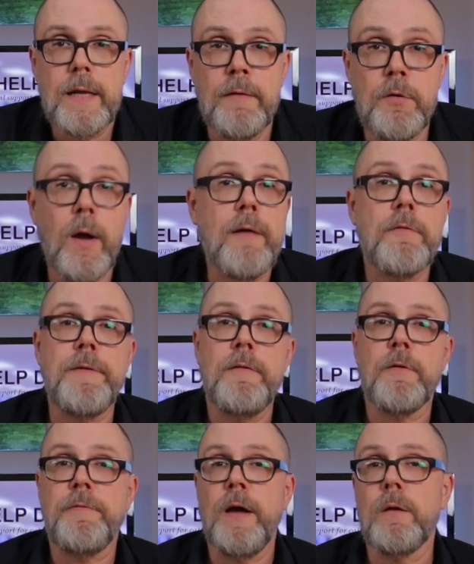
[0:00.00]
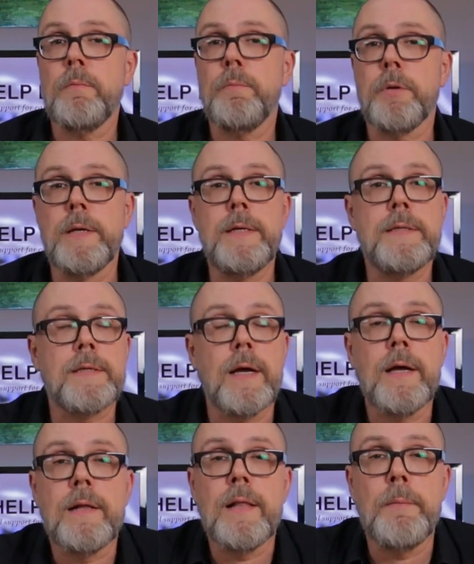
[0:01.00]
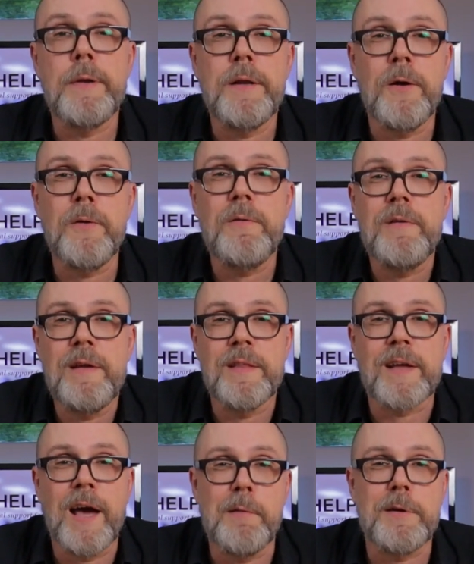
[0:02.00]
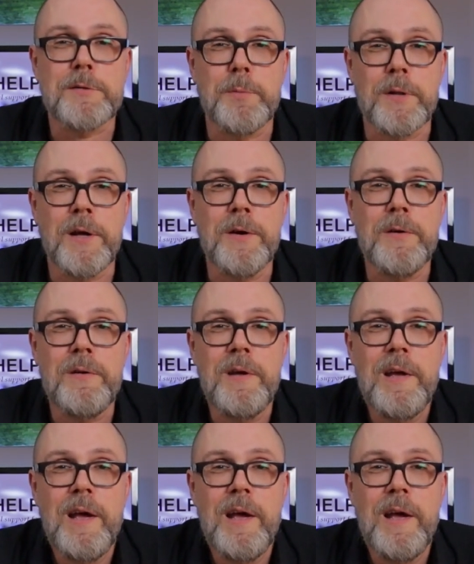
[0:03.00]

If you have a favorite fountain, please let me know in the comments below.